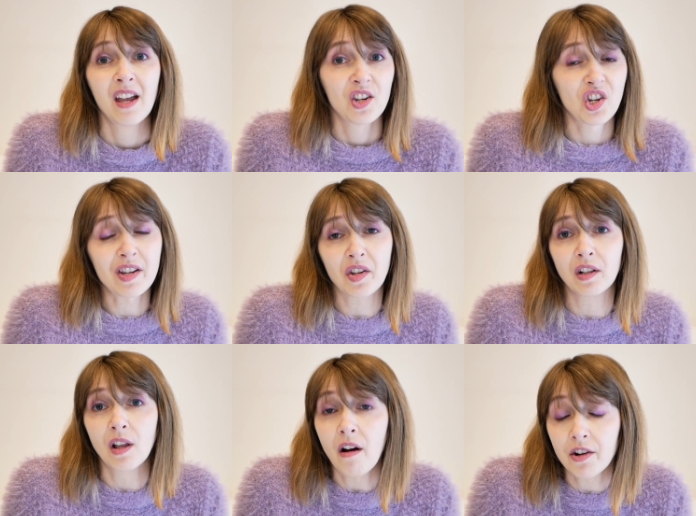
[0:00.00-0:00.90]
She has a
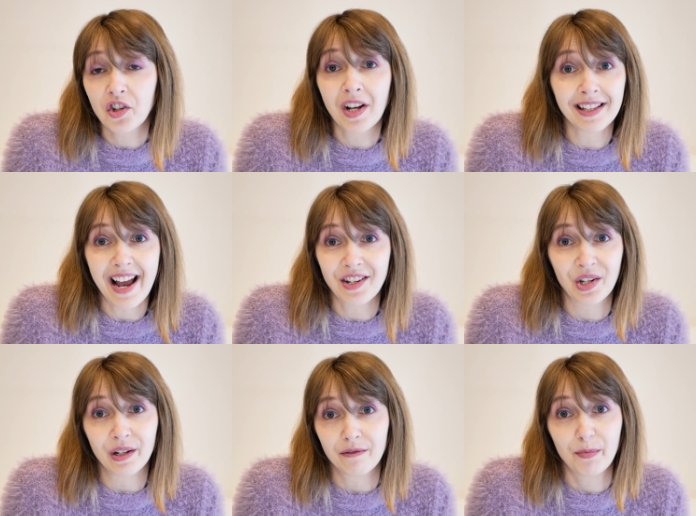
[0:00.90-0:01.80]
large
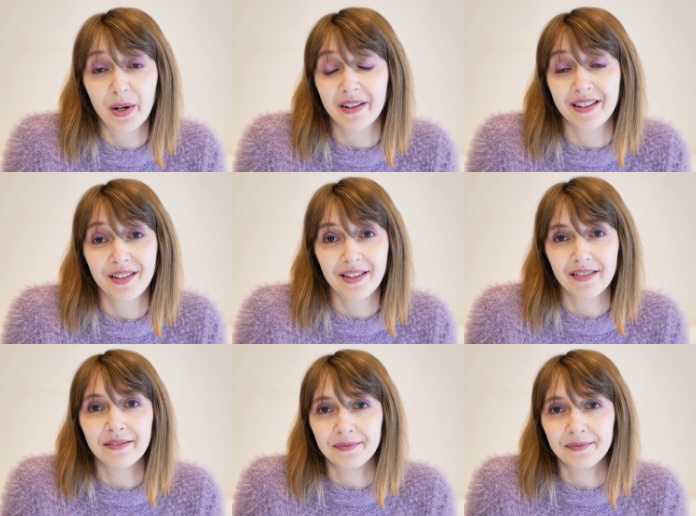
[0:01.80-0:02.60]
collection of books.